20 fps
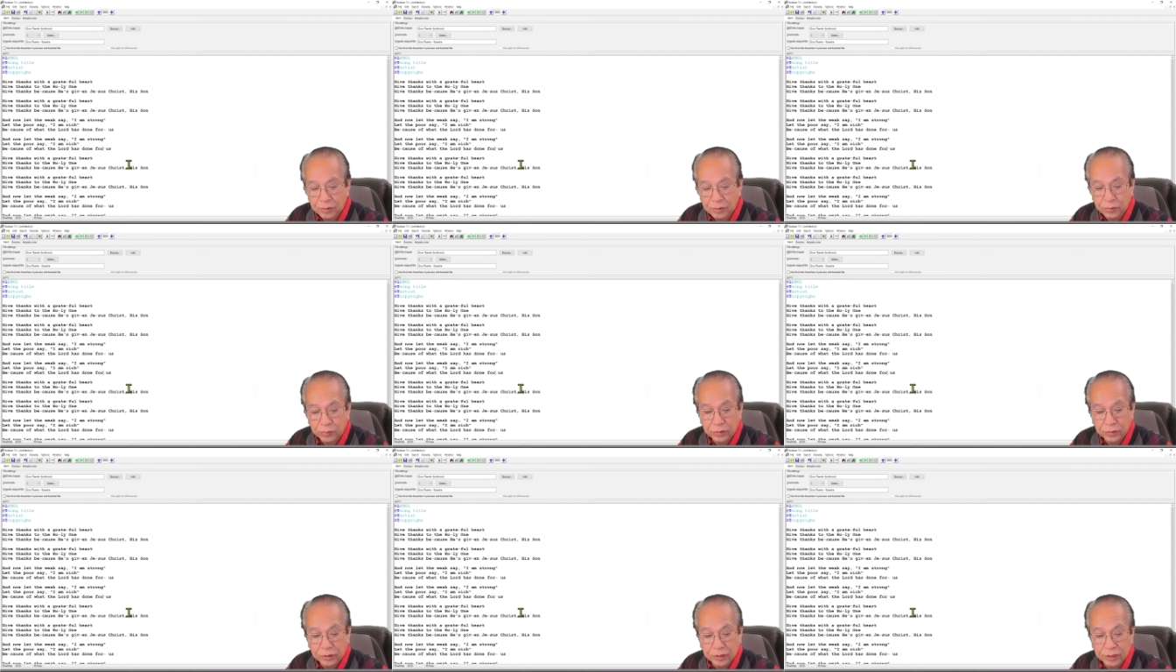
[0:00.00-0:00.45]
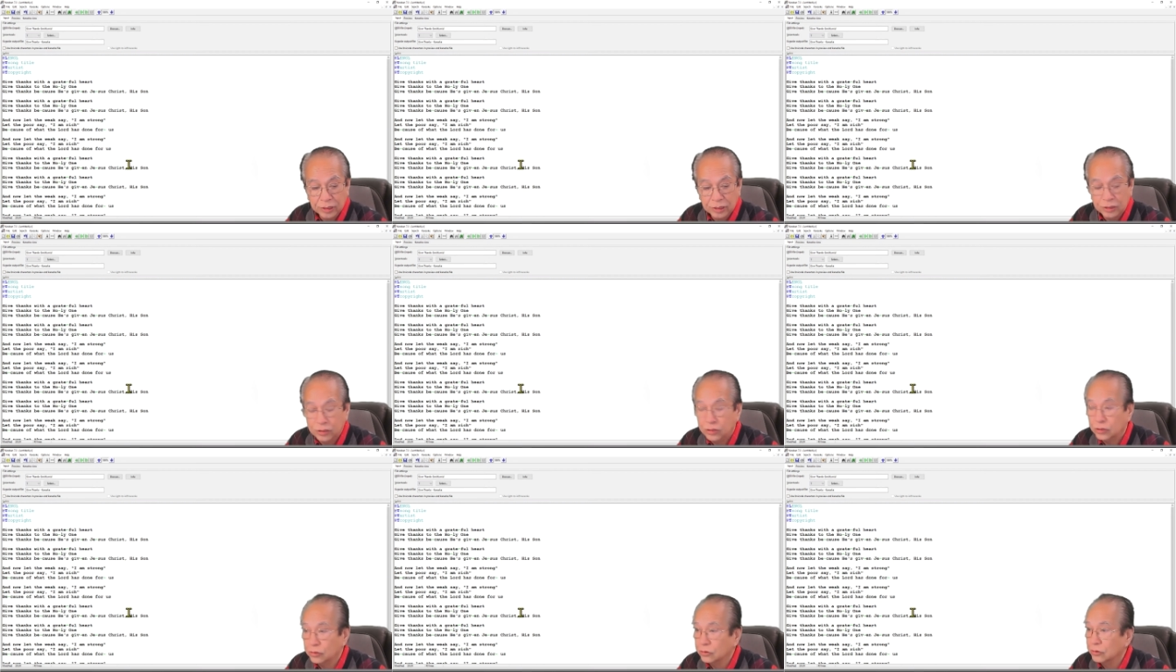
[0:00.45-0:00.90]
We need
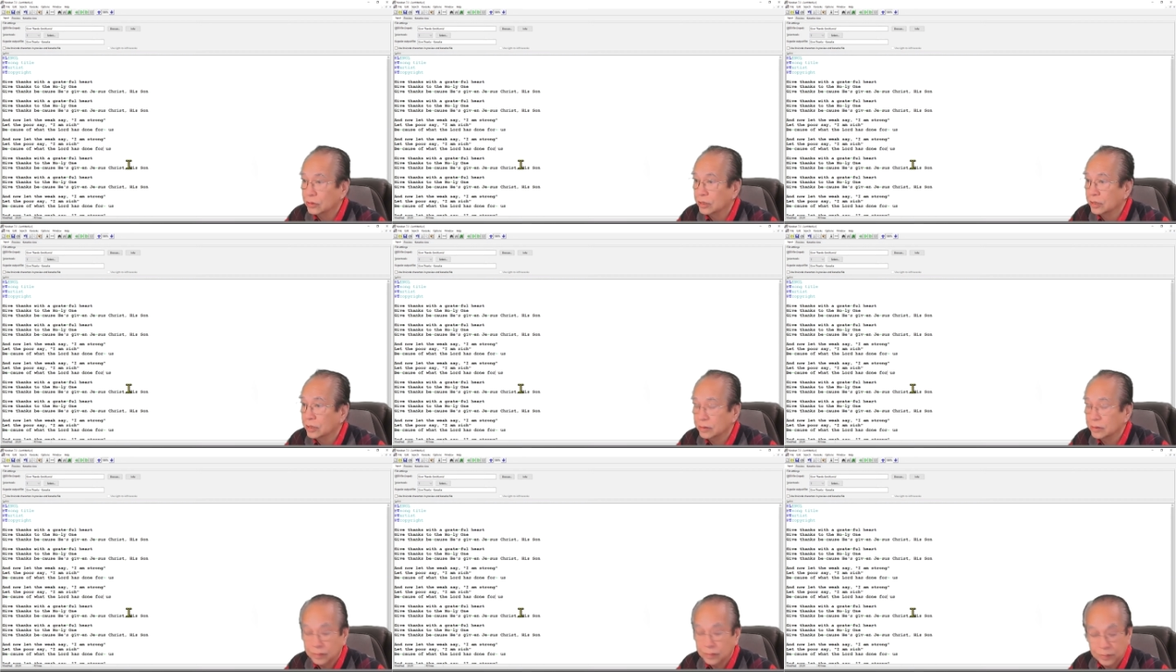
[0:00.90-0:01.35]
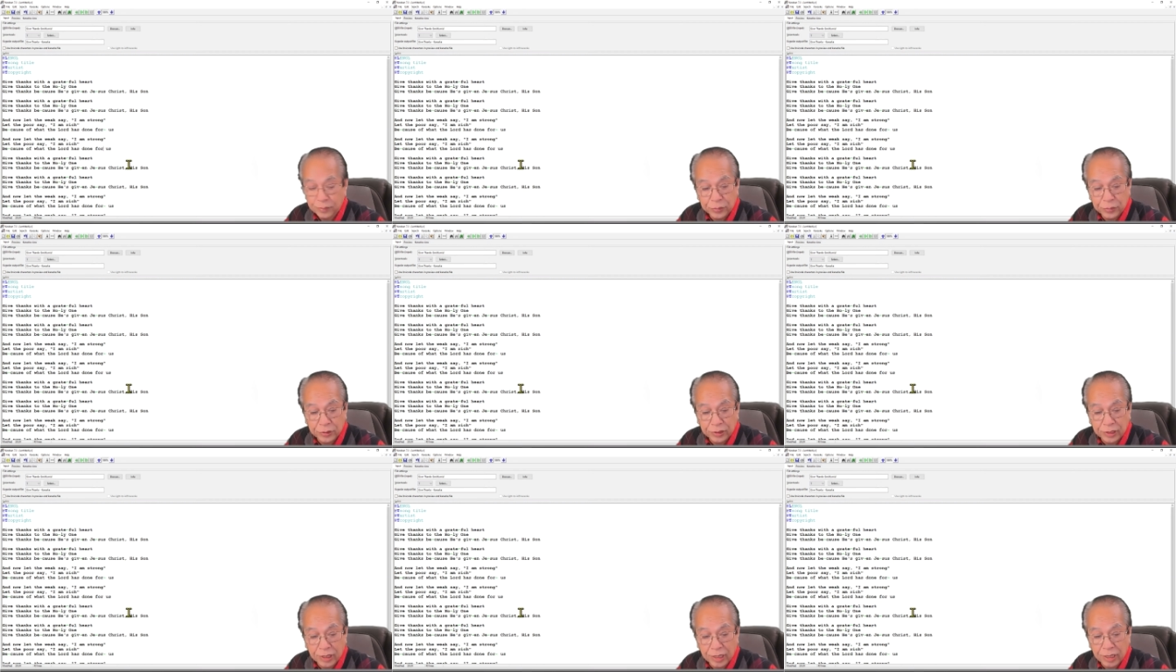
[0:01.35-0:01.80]
to
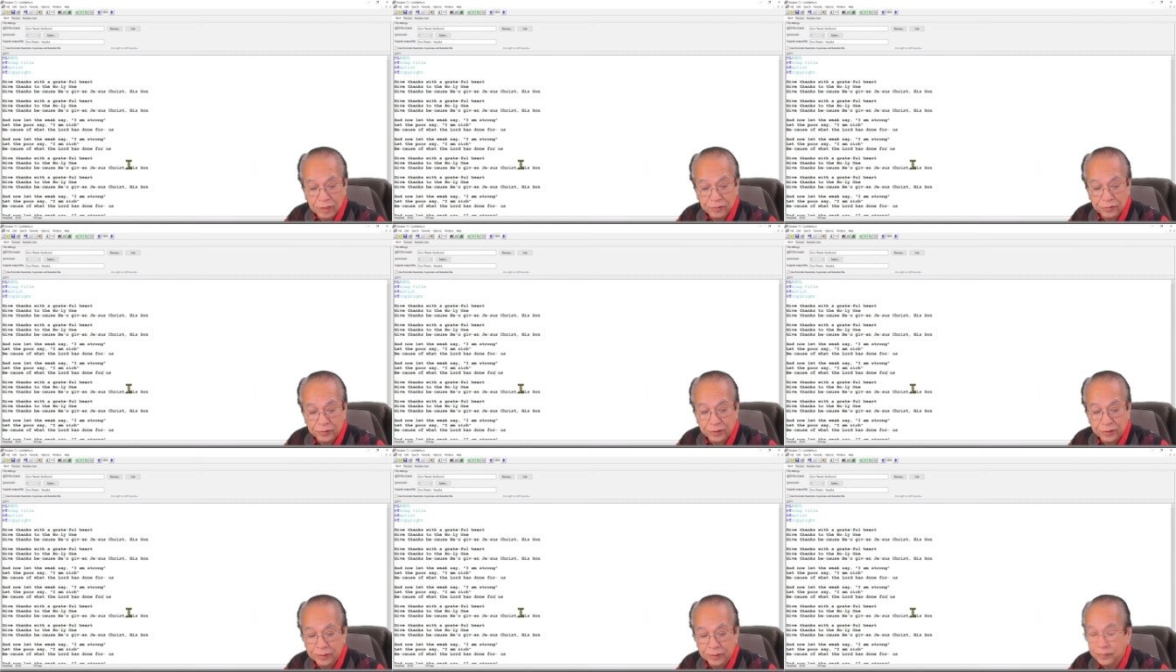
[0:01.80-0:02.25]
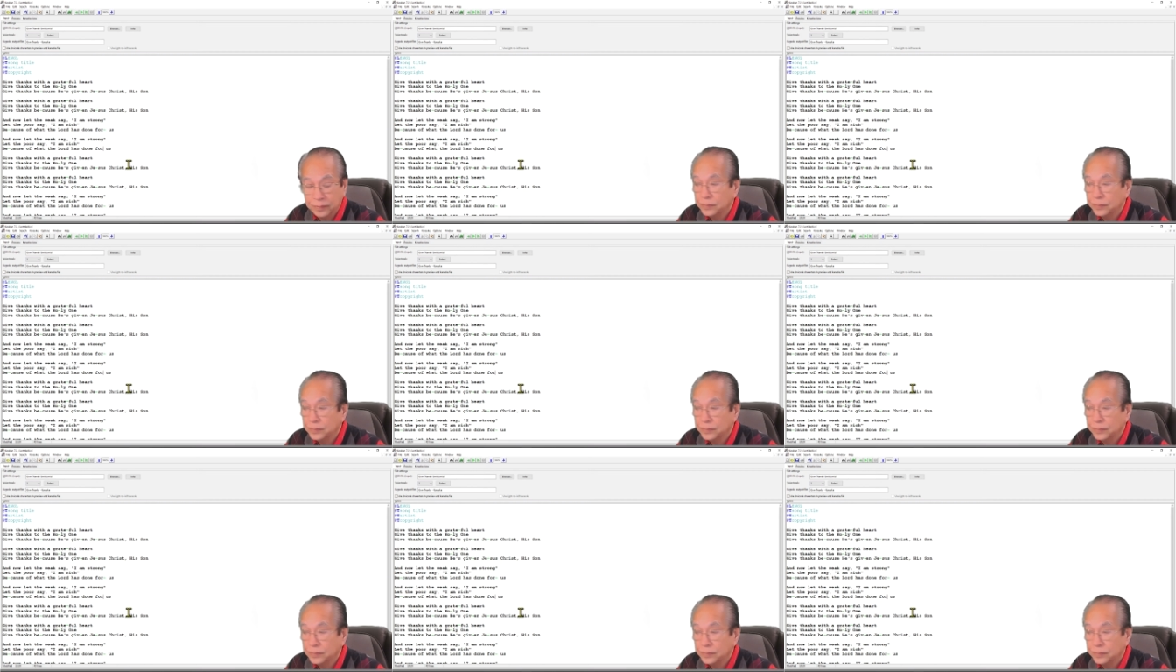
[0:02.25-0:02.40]
put a hyphen.